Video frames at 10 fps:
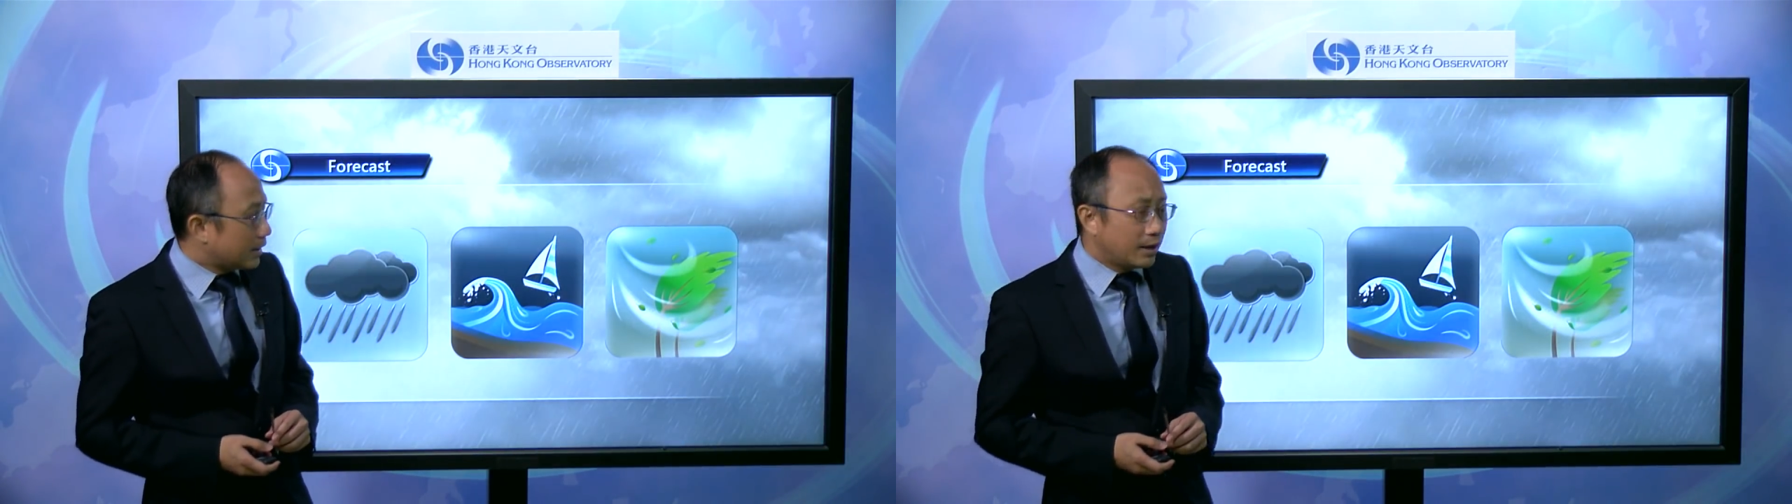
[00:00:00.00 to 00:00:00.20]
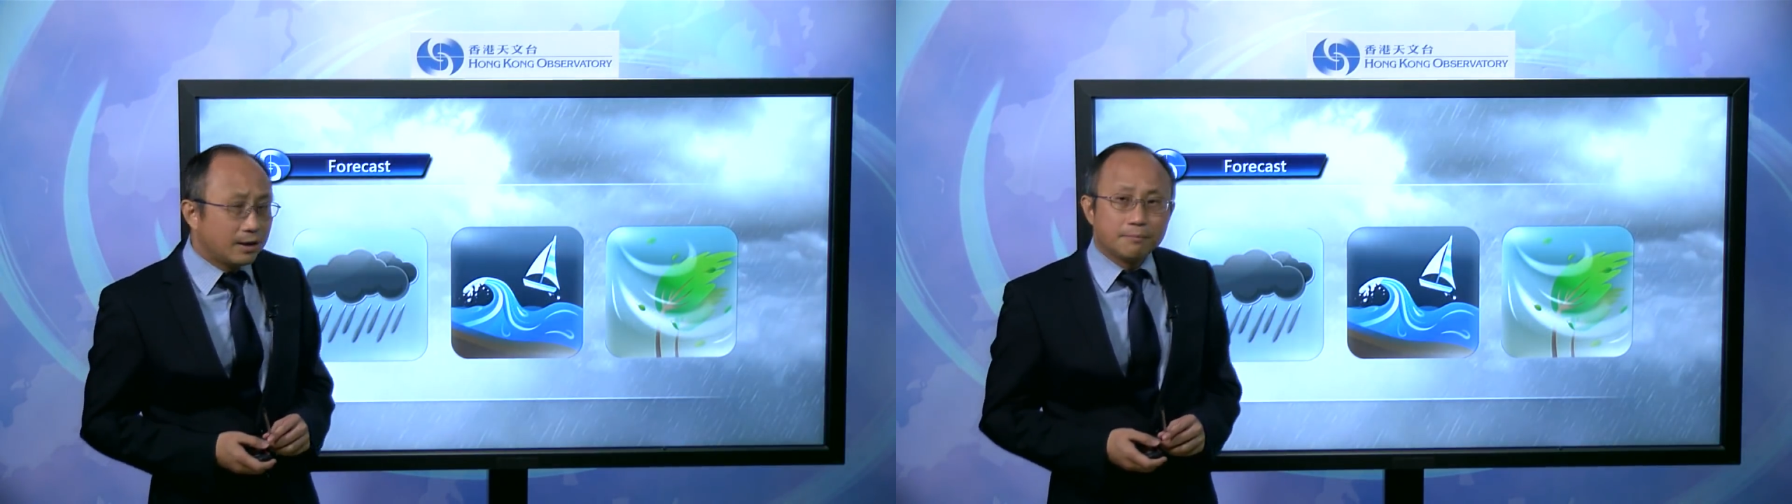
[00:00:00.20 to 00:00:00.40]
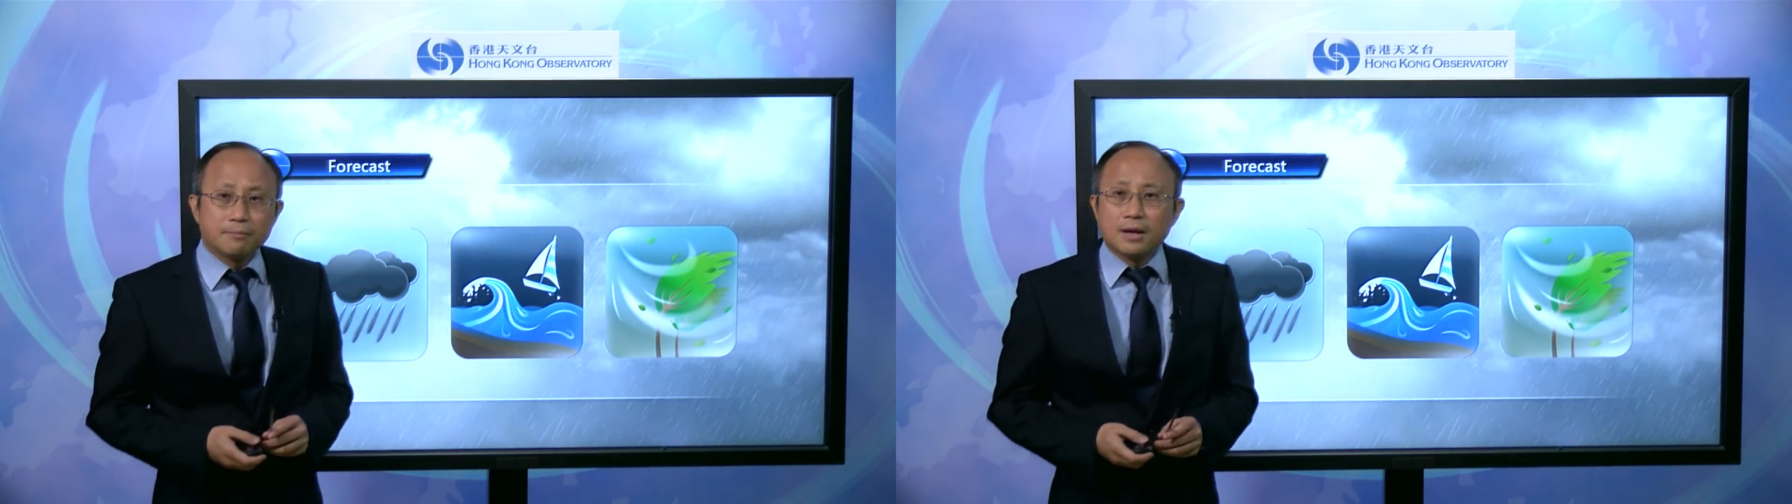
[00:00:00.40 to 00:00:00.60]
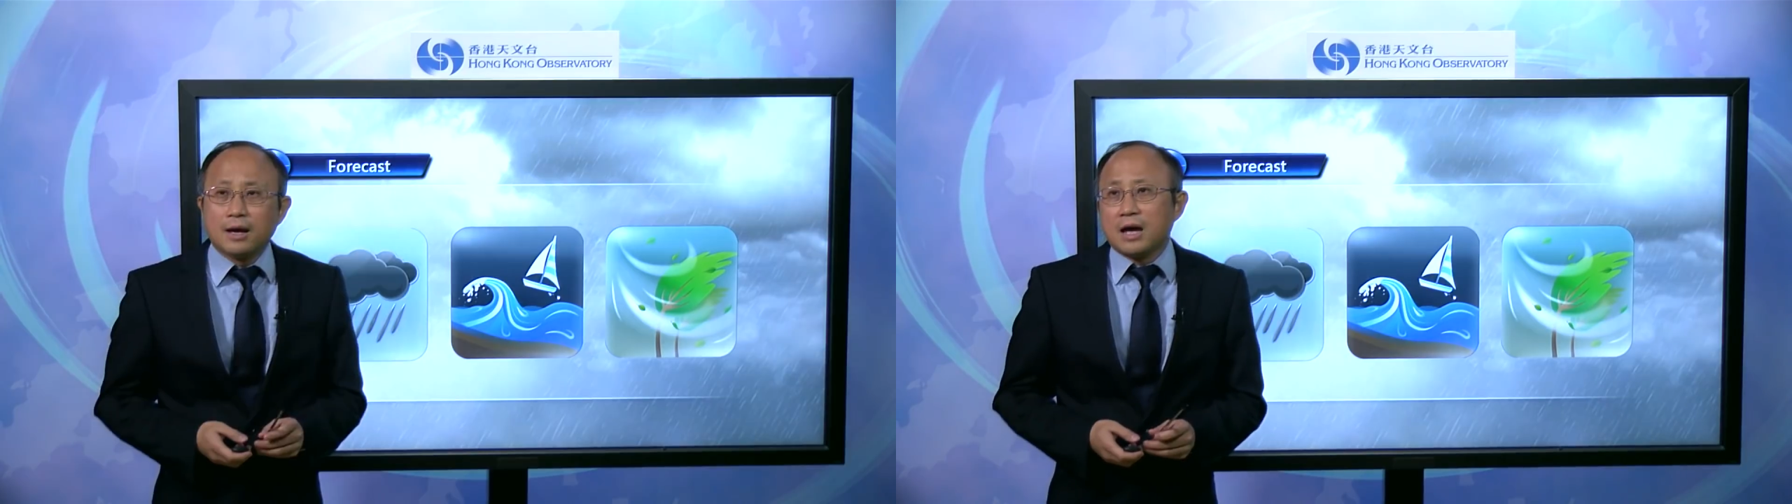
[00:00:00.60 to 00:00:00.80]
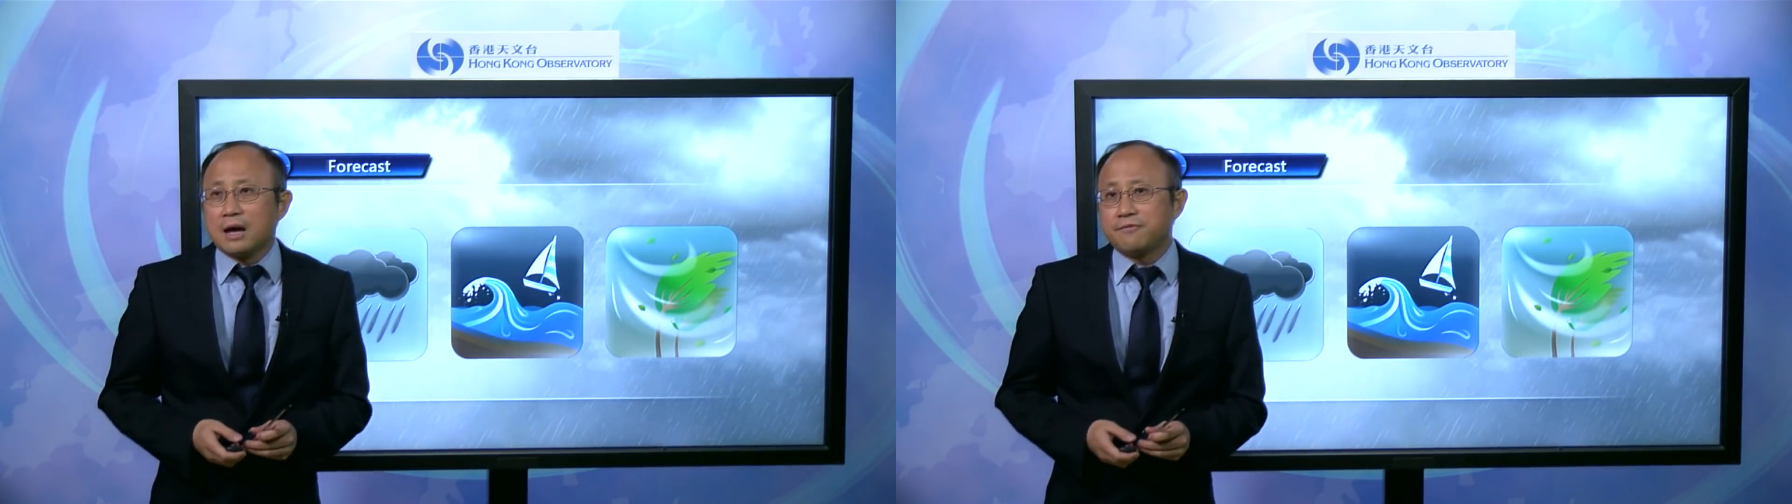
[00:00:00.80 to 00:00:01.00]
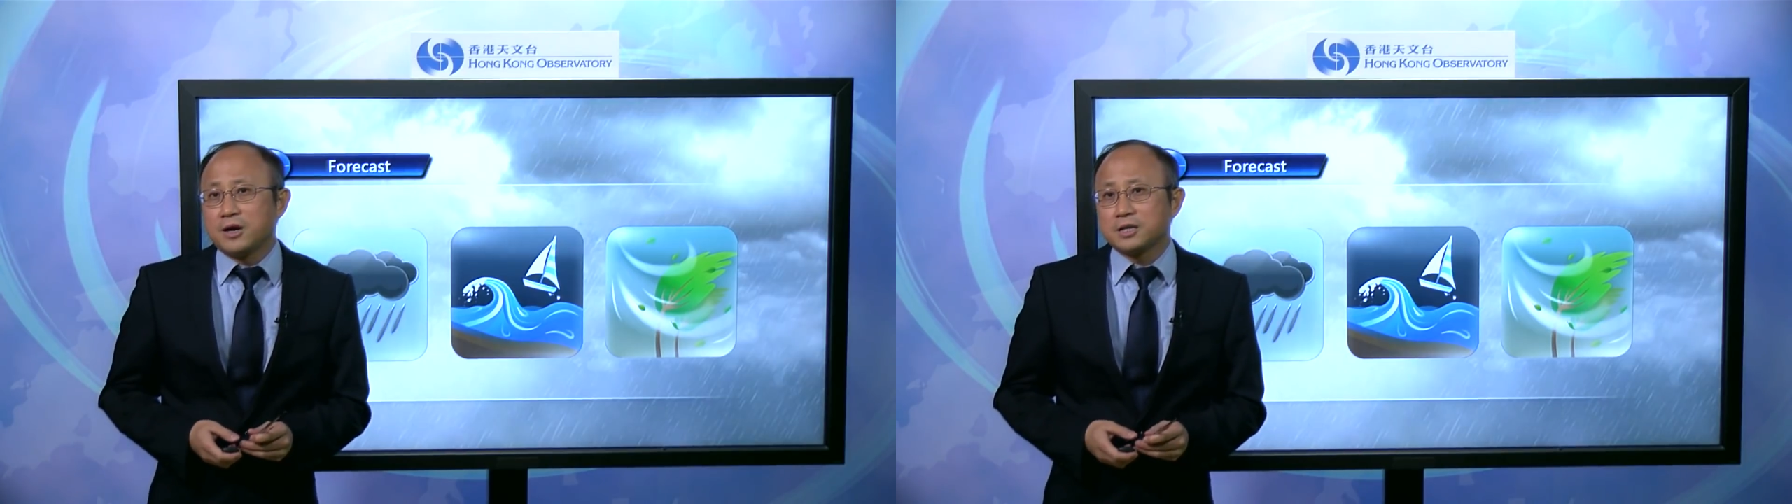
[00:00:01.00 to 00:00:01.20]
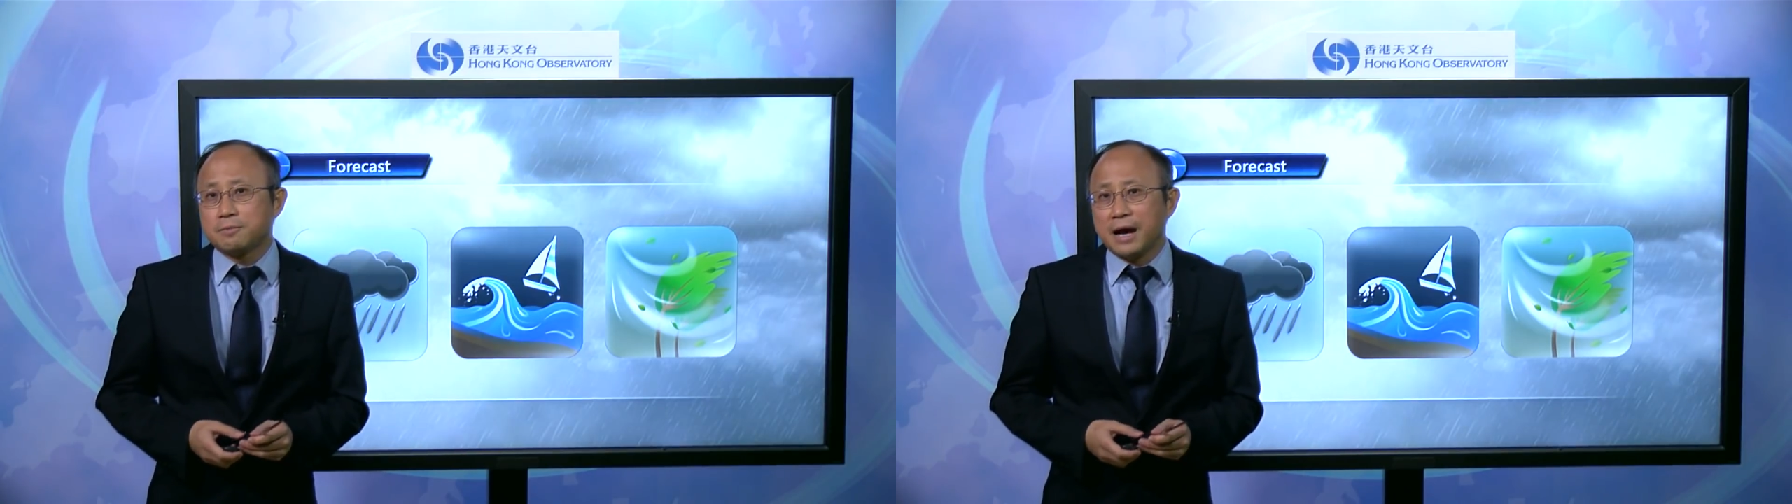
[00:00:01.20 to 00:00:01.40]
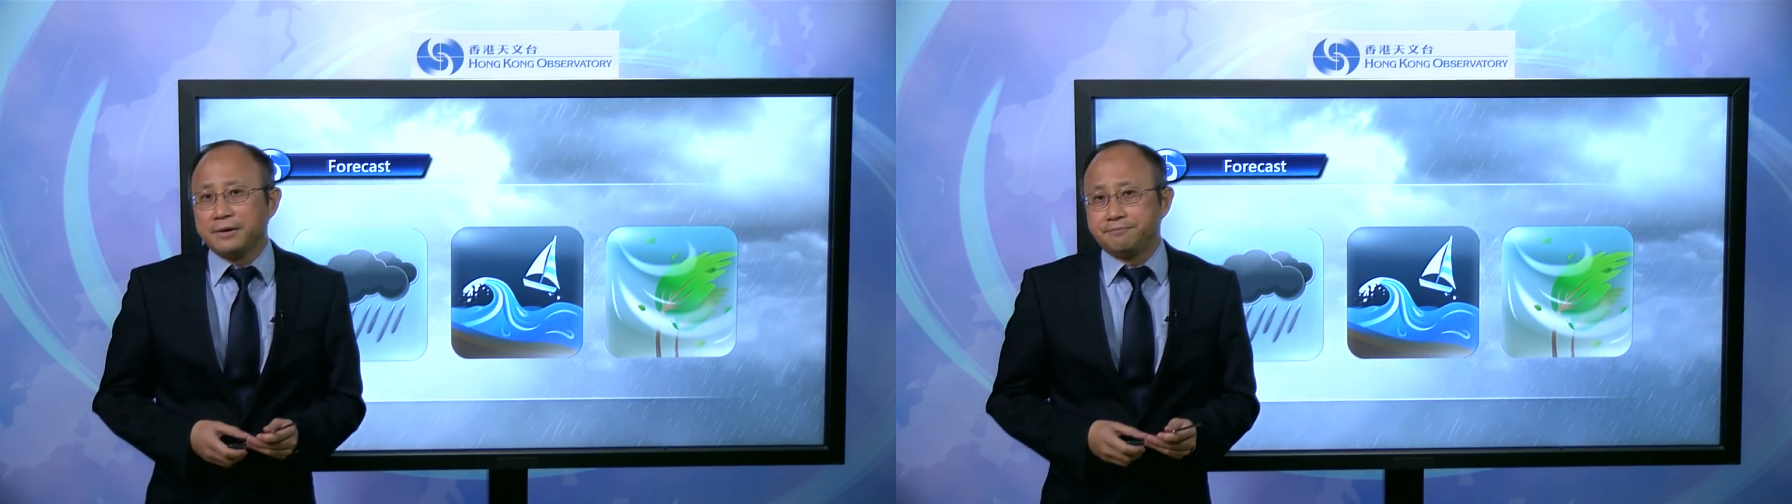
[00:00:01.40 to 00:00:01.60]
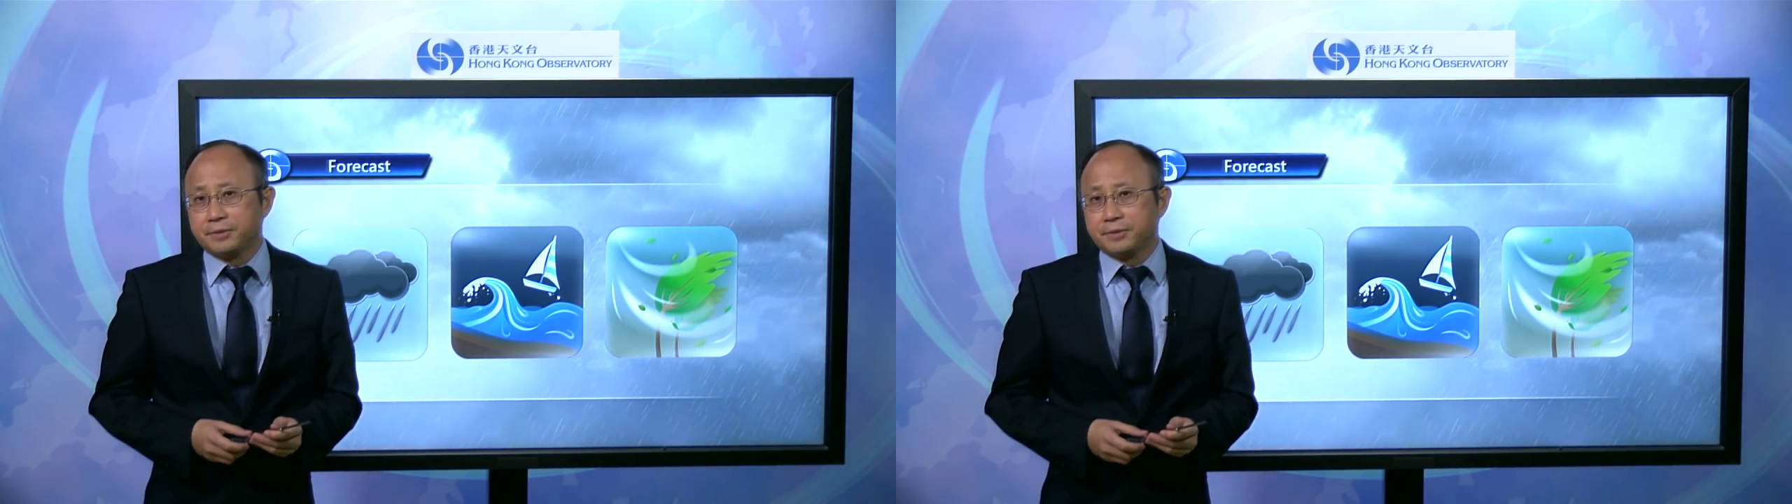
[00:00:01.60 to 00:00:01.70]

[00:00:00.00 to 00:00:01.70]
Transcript: Affected by